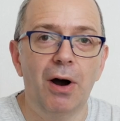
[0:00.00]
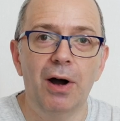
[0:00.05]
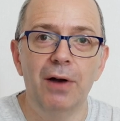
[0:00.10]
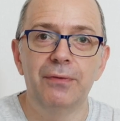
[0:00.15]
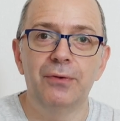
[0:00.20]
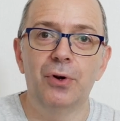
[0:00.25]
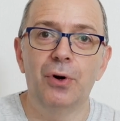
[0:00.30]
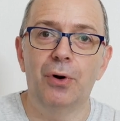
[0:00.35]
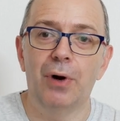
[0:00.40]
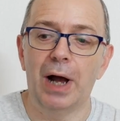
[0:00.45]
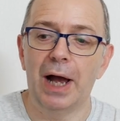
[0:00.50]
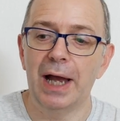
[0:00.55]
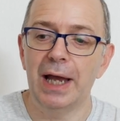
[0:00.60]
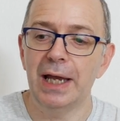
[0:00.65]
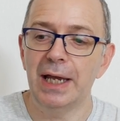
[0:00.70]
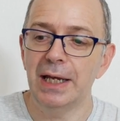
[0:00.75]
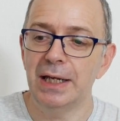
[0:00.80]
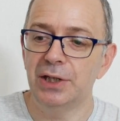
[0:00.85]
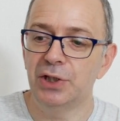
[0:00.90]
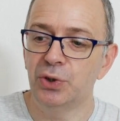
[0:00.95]
I've got
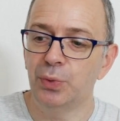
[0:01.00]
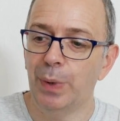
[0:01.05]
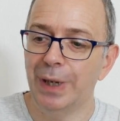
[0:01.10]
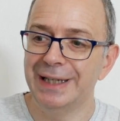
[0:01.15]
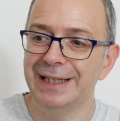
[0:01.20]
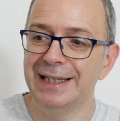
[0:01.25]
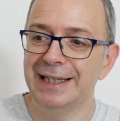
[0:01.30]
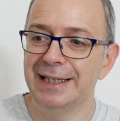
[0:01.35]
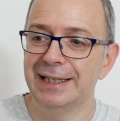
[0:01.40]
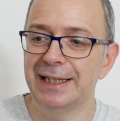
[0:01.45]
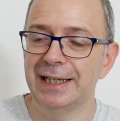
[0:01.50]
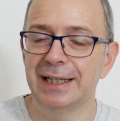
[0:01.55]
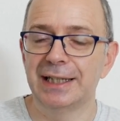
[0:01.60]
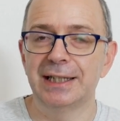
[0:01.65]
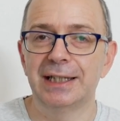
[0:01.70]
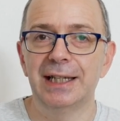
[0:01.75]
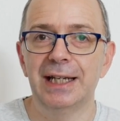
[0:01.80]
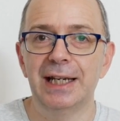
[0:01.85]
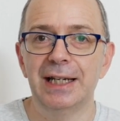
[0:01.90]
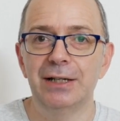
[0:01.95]
a
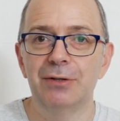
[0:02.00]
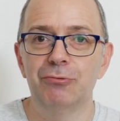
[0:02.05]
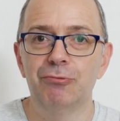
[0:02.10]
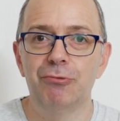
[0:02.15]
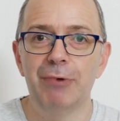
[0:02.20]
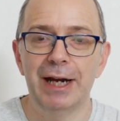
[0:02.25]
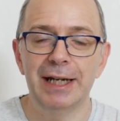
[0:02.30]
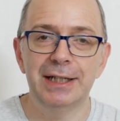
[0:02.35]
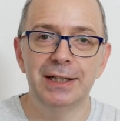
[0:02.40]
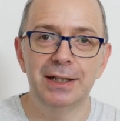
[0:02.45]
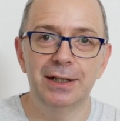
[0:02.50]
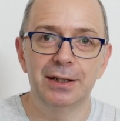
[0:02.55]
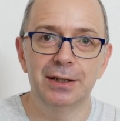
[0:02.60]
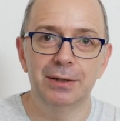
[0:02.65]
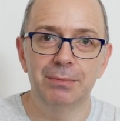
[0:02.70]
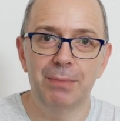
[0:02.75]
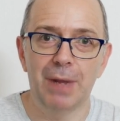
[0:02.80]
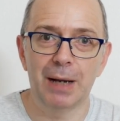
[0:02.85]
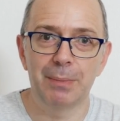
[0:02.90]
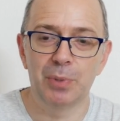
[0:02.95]
2016
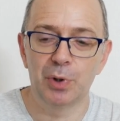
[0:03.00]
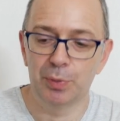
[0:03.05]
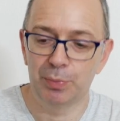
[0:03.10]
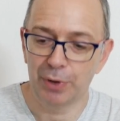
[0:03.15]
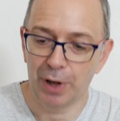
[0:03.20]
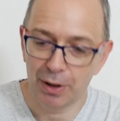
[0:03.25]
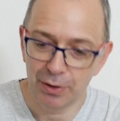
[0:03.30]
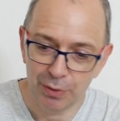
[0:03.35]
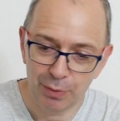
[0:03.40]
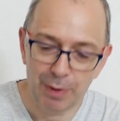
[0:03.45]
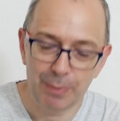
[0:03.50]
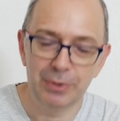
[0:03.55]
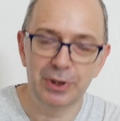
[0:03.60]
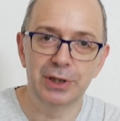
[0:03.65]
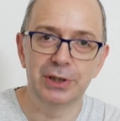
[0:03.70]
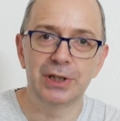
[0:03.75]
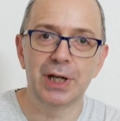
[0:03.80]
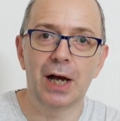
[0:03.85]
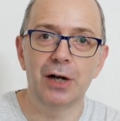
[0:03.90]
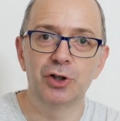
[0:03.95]
Retina MacBook Pro, the one with
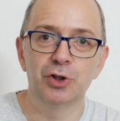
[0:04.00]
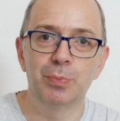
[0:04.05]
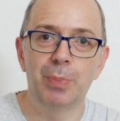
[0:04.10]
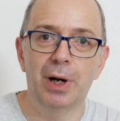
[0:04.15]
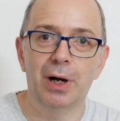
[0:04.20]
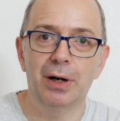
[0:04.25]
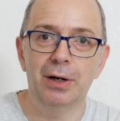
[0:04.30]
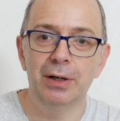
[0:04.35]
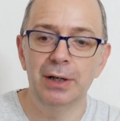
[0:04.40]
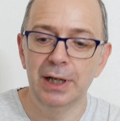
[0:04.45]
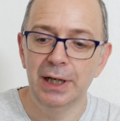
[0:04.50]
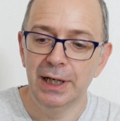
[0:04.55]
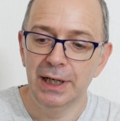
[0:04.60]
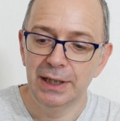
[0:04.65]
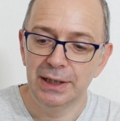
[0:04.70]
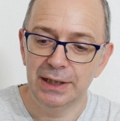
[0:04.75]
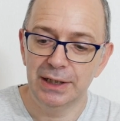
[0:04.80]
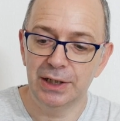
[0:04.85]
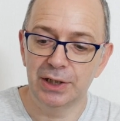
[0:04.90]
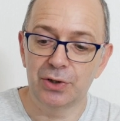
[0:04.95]
the touch bar.
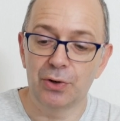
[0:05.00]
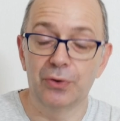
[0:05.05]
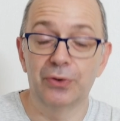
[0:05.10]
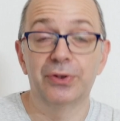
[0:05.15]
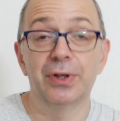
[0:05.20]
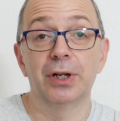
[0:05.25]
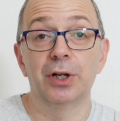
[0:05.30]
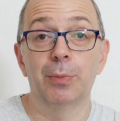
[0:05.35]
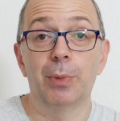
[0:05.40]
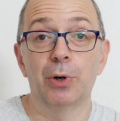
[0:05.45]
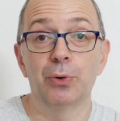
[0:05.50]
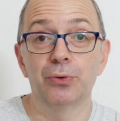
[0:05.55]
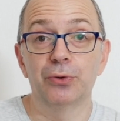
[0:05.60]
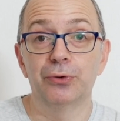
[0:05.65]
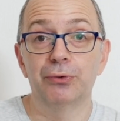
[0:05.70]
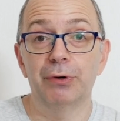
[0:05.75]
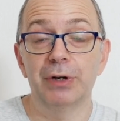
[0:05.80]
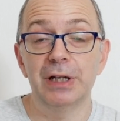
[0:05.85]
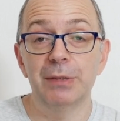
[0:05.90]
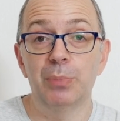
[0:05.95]
This has got Thunderbolt
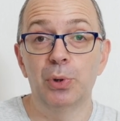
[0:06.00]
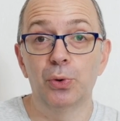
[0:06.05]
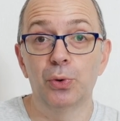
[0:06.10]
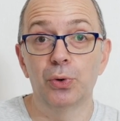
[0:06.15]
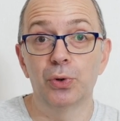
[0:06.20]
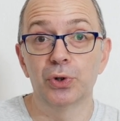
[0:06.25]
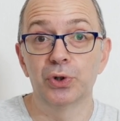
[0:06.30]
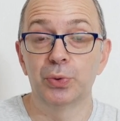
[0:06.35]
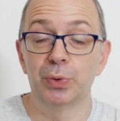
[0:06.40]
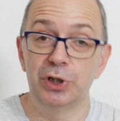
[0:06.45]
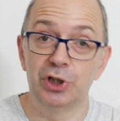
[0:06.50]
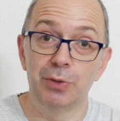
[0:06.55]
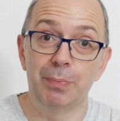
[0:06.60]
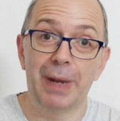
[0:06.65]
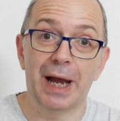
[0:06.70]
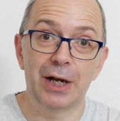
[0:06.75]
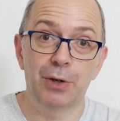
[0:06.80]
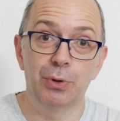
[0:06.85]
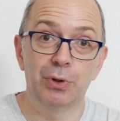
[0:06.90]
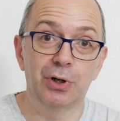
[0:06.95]
3 ports, which are
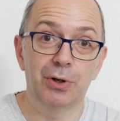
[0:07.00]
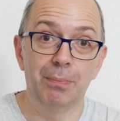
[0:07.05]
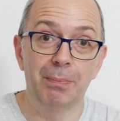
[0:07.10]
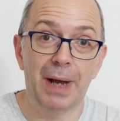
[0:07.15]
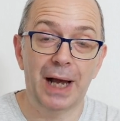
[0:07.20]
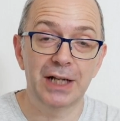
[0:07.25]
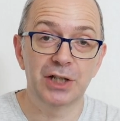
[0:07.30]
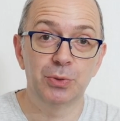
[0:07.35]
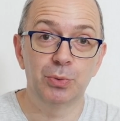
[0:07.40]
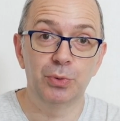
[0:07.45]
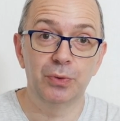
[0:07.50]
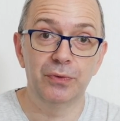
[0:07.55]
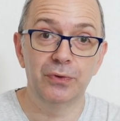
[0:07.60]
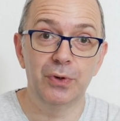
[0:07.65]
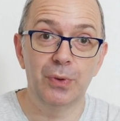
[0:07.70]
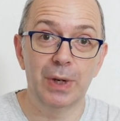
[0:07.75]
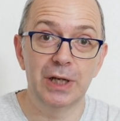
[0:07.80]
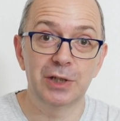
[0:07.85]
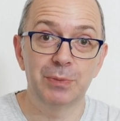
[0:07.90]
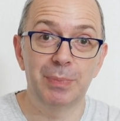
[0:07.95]
backward compatible with
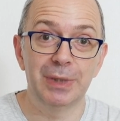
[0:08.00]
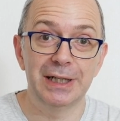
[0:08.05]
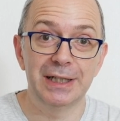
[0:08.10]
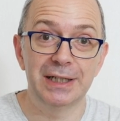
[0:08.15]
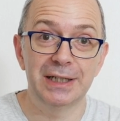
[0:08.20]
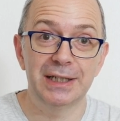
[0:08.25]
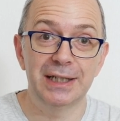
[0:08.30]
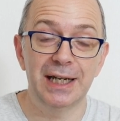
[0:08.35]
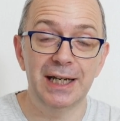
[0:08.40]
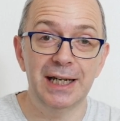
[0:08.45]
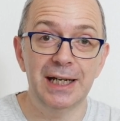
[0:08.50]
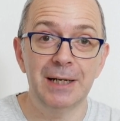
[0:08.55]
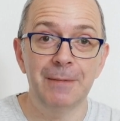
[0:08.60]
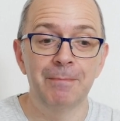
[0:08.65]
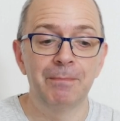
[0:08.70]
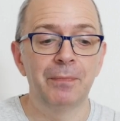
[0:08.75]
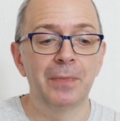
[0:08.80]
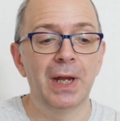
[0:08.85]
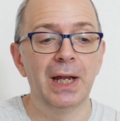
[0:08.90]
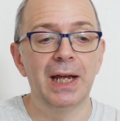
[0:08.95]
USB-C,
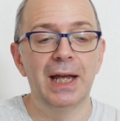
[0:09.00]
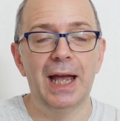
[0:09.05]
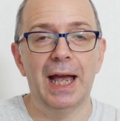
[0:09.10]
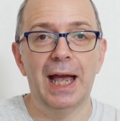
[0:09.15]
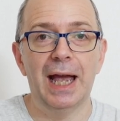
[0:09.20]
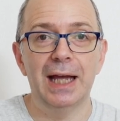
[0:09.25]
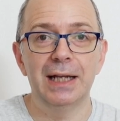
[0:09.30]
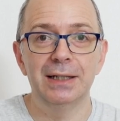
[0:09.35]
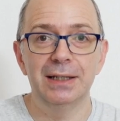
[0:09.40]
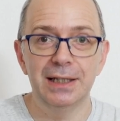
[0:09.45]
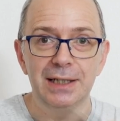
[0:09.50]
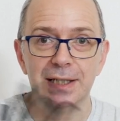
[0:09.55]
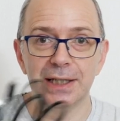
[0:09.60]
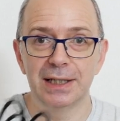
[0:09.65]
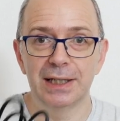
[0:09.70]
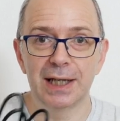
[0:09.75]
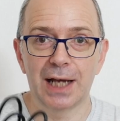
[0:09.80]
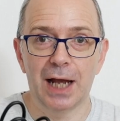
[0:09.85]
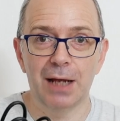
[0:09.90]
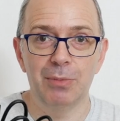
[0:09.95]
and this
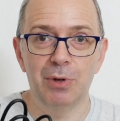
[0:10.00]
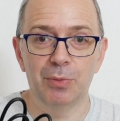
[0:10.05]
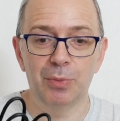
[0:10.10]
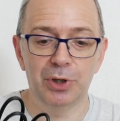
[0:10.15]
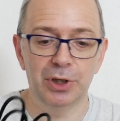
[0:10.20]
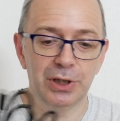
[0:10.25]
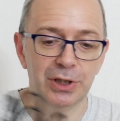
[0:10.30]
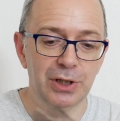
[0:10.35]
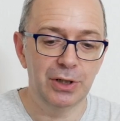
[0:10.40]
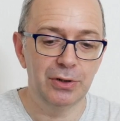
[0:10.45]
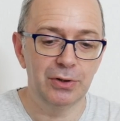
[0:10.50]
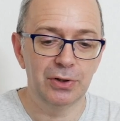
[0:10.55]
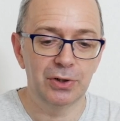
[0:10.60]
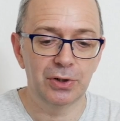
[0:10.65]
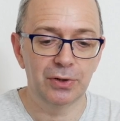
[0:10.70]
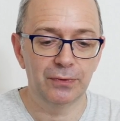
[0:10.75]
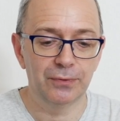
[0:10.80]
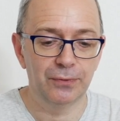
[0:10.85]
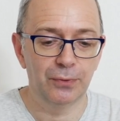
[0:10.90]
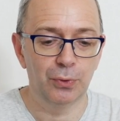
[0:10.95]
is the cable I'm going to use
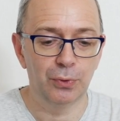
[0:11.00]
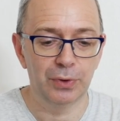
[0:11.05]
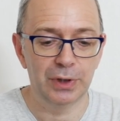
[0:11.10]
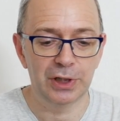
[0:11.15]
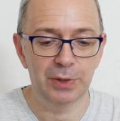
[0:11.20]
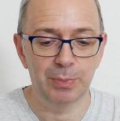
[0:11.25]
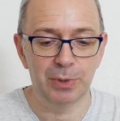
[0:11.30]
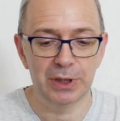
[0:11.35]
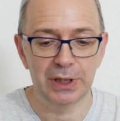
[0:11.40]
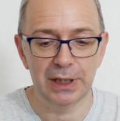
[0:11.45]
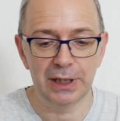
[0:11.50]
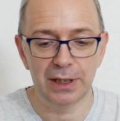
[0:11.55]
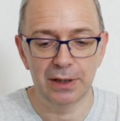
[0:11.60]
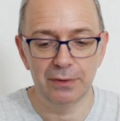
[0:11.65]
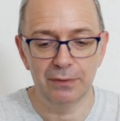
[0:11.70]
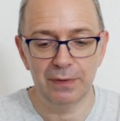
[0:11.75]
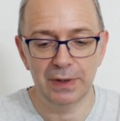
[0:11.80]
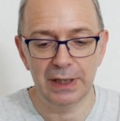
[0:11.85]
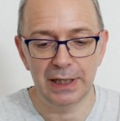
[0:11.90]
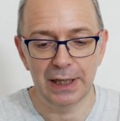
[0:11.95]
for this
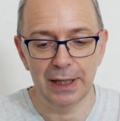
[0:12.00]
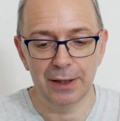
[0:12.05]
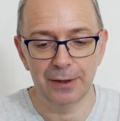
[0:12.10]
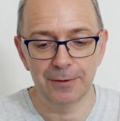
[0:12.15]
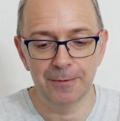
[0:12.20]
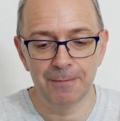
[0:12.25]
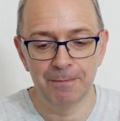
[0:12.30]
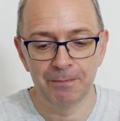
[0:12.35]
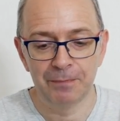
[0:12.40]
particular video.